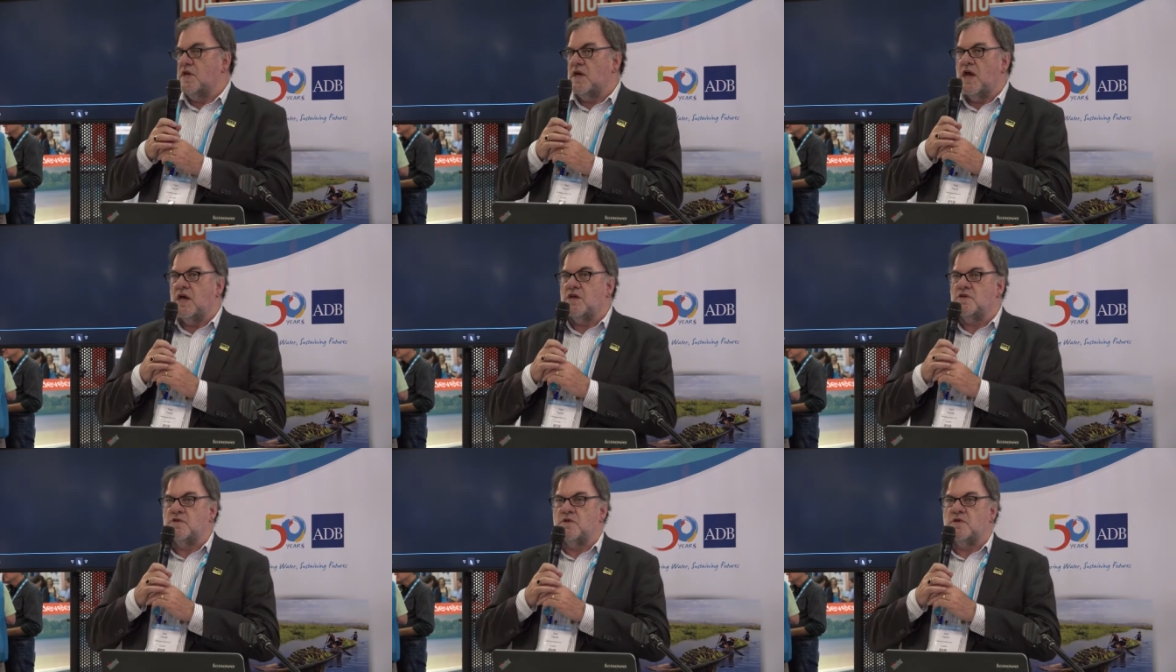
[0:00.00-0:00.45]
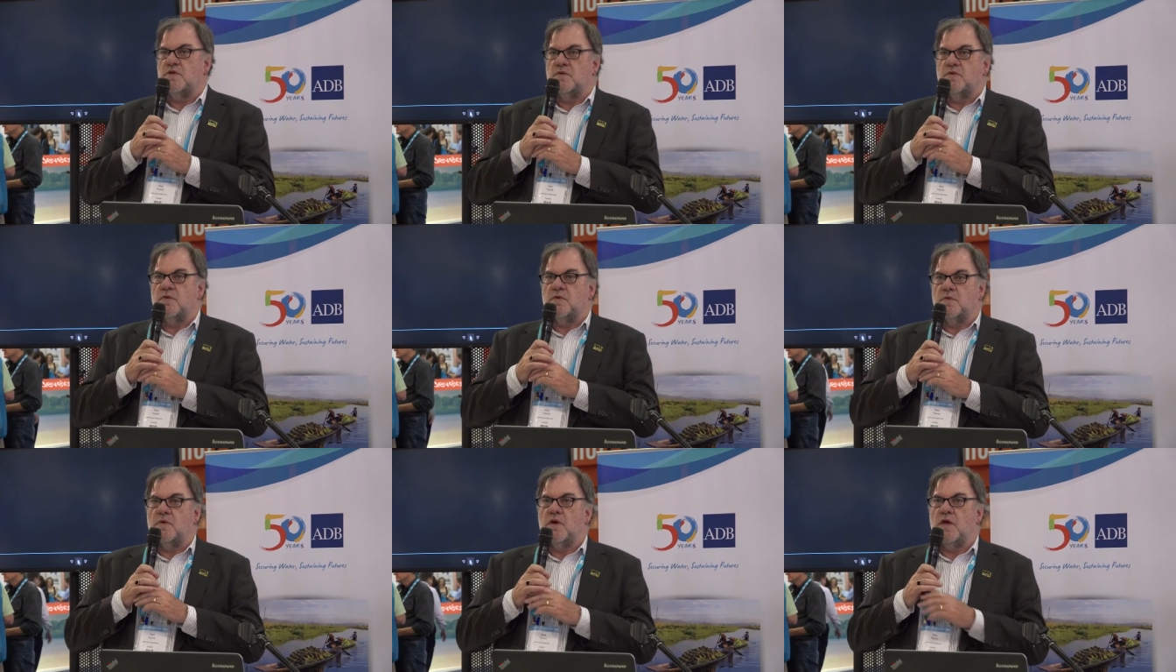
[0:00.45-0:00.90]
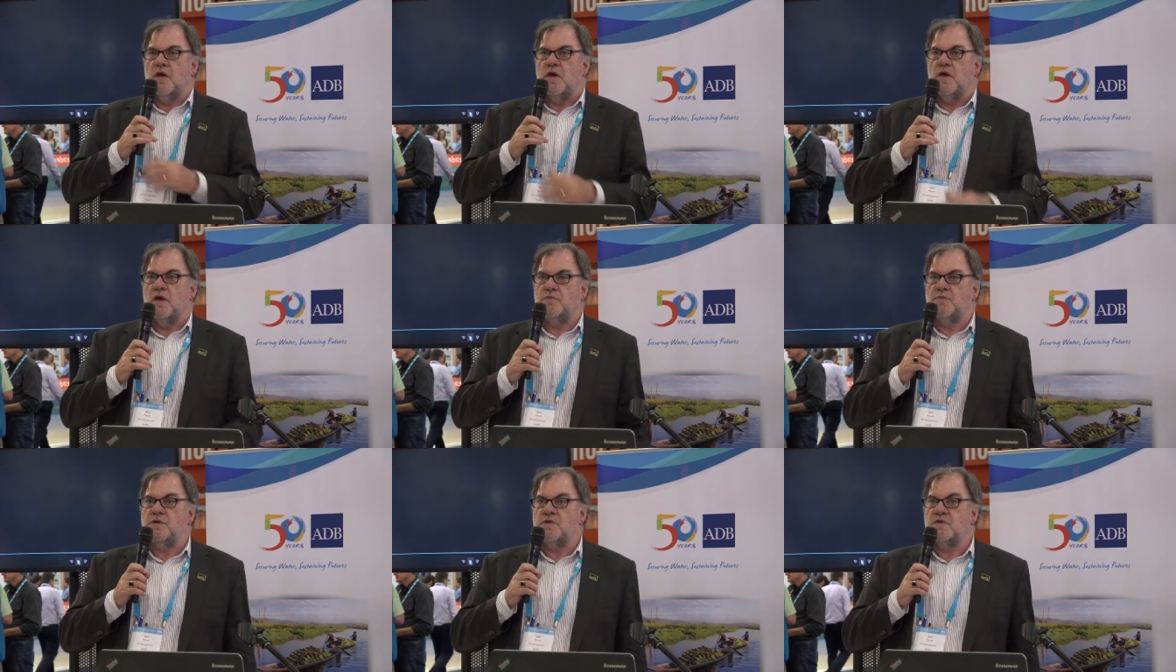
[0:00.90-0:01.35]
Asia
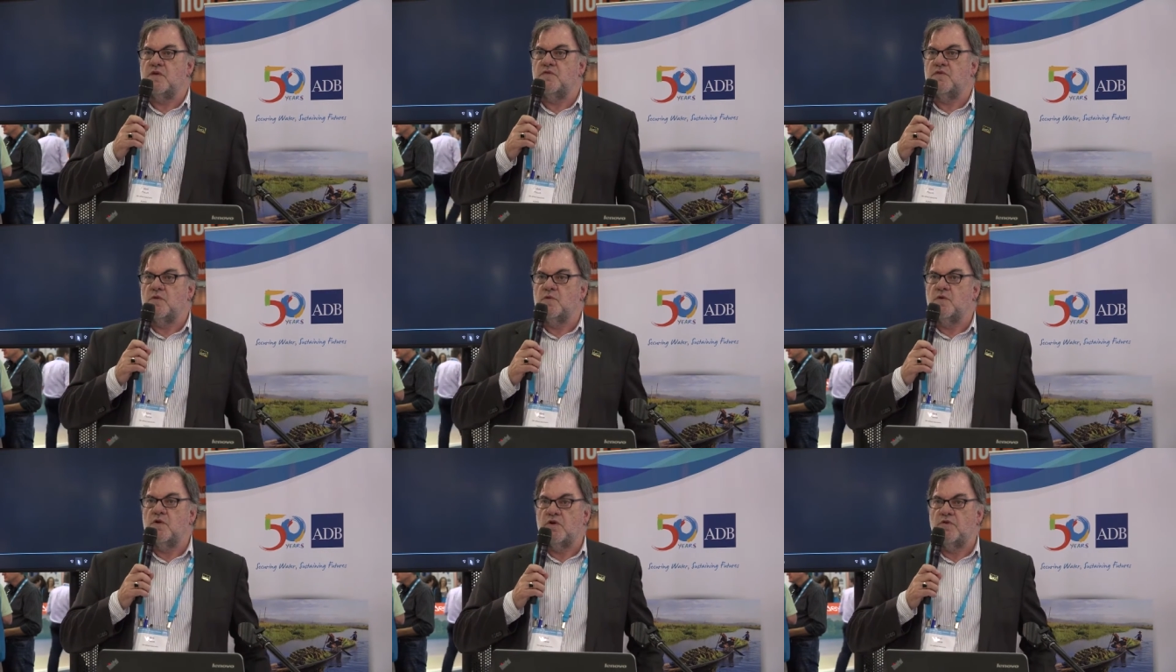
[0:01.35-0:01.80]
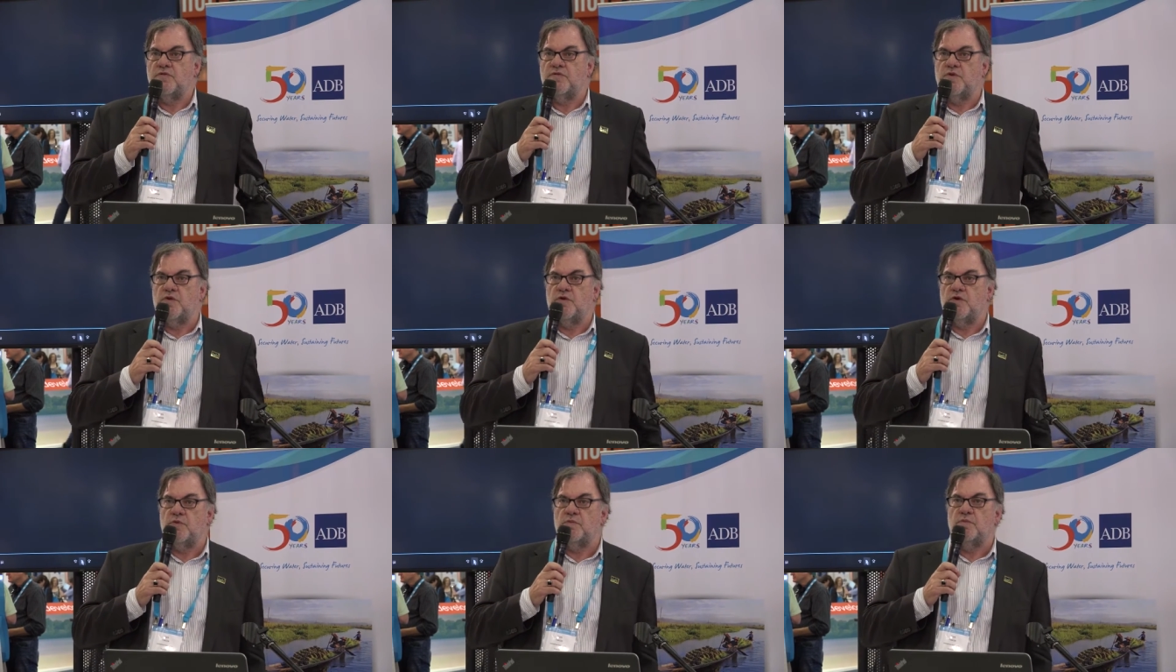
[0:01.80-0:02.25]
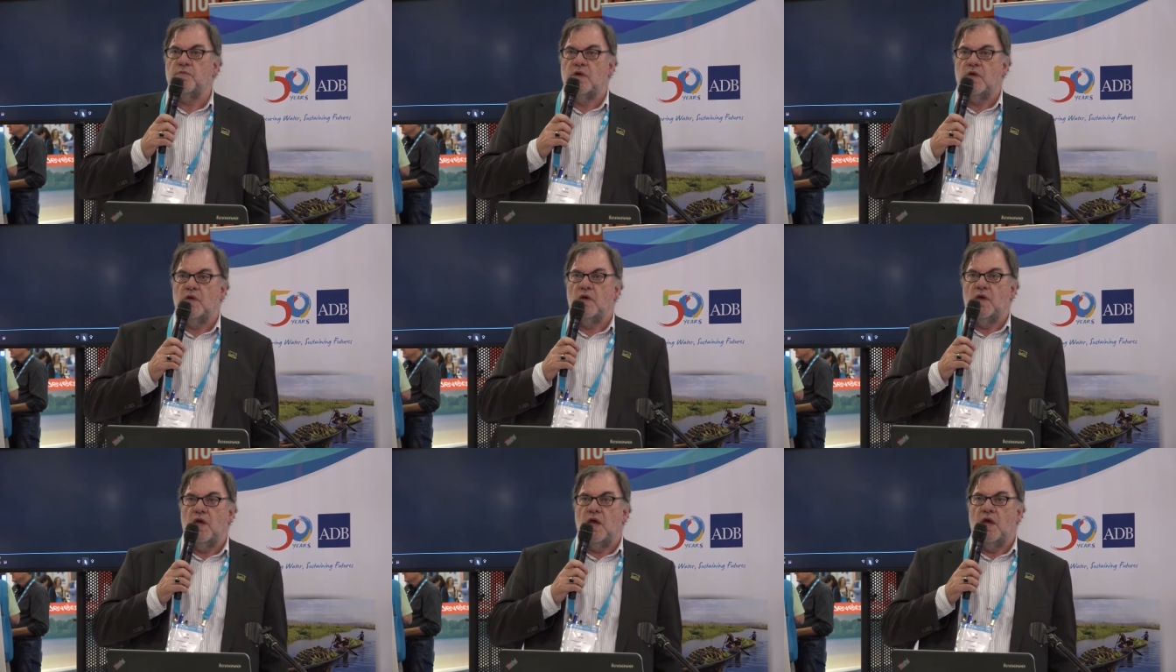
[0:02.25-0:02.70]
Pacific Water Forum
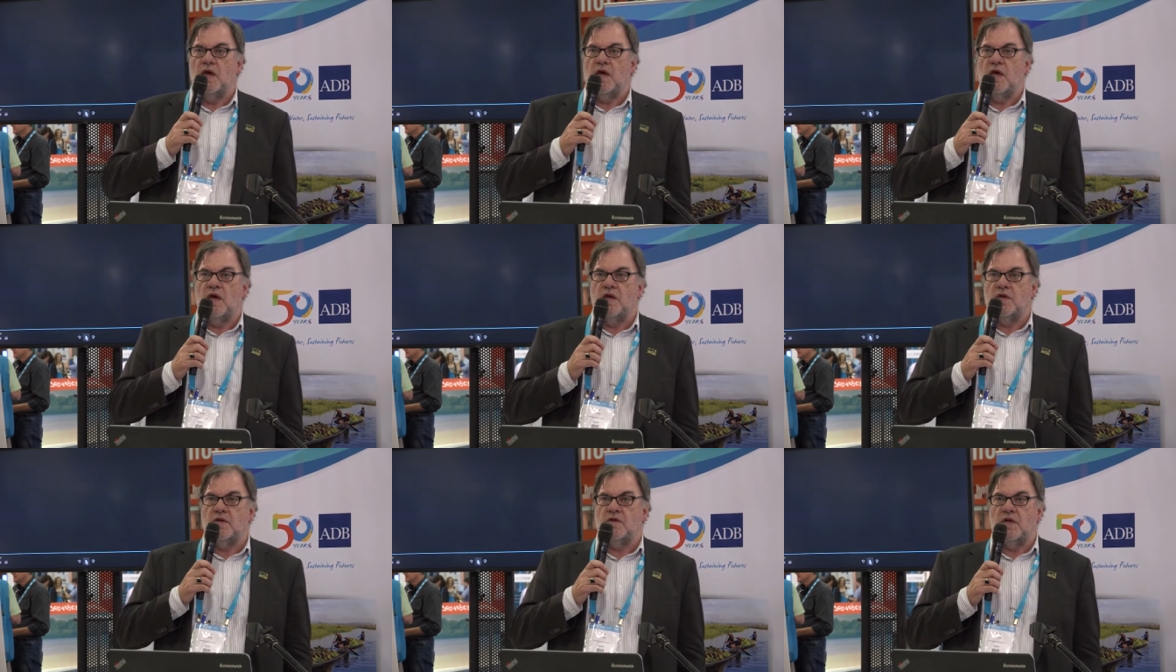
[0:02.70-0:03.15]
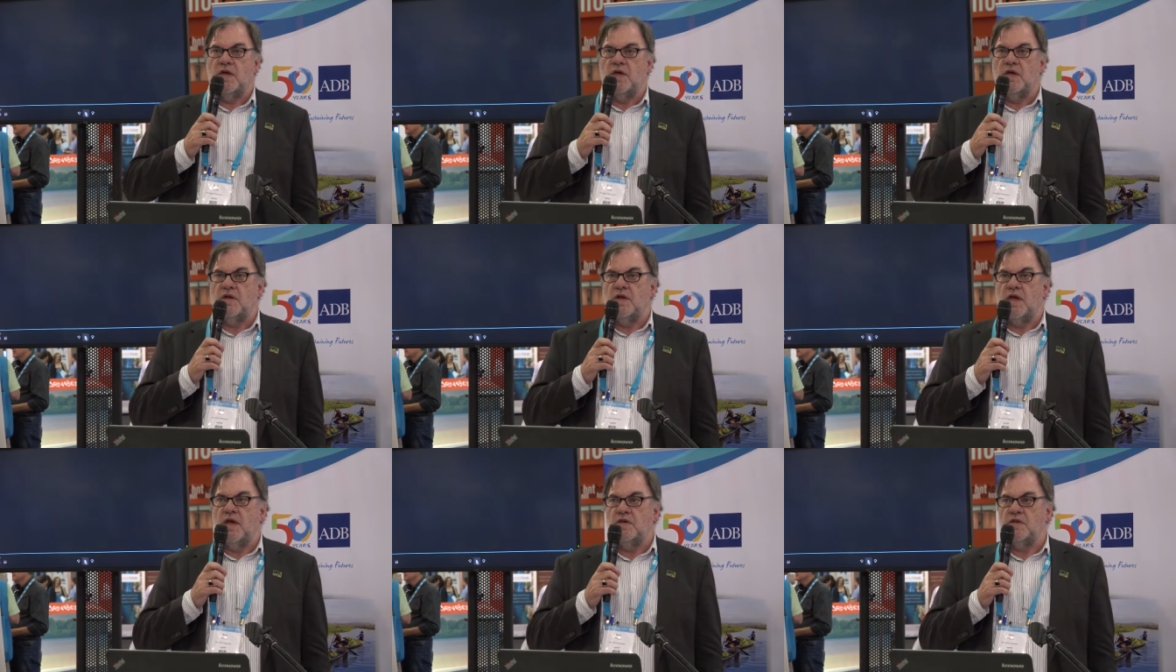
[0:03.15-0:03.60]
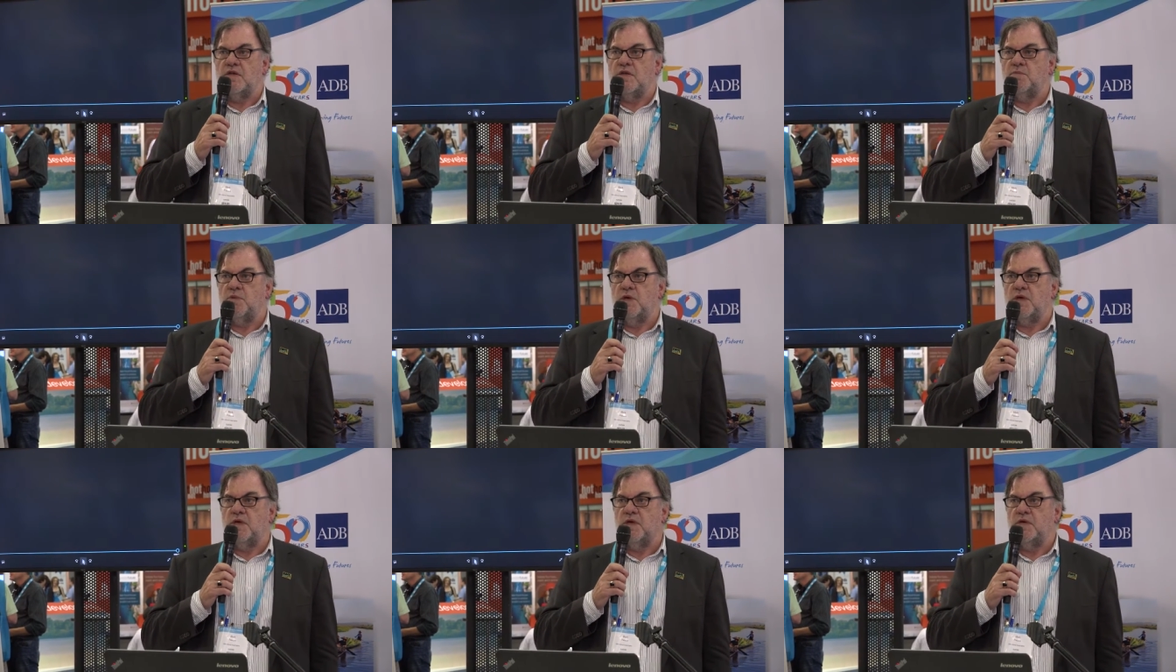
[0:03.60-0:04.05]
and
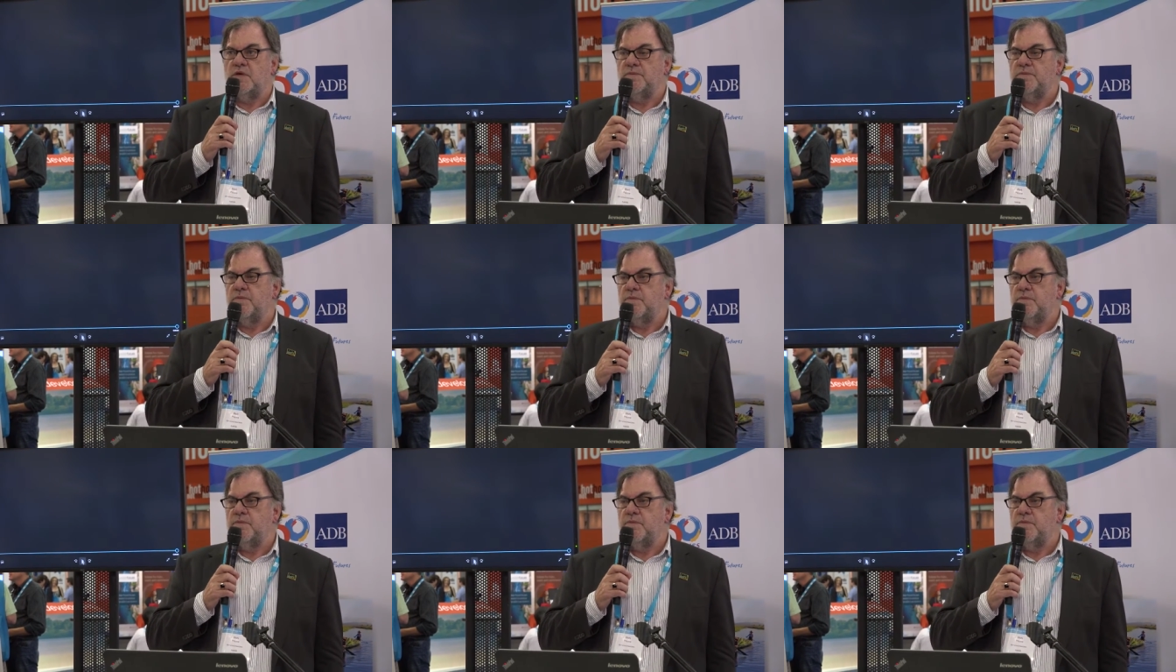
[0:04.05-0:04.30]
ADB.